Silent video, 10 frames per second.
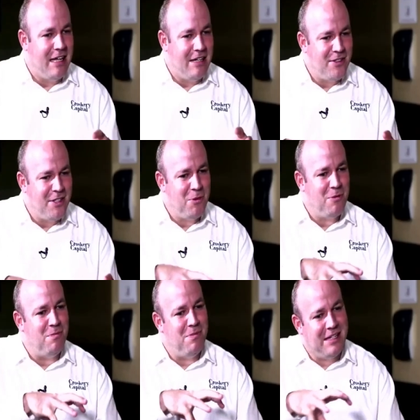it's just
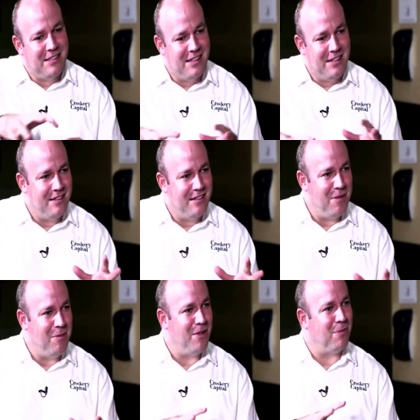about mixing
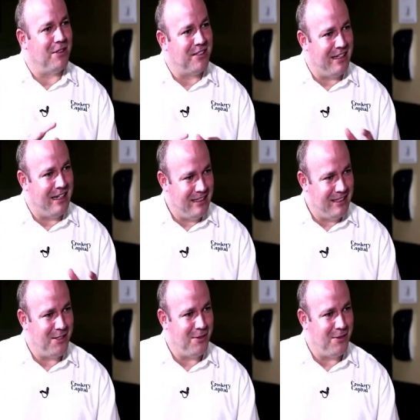maybe the personalities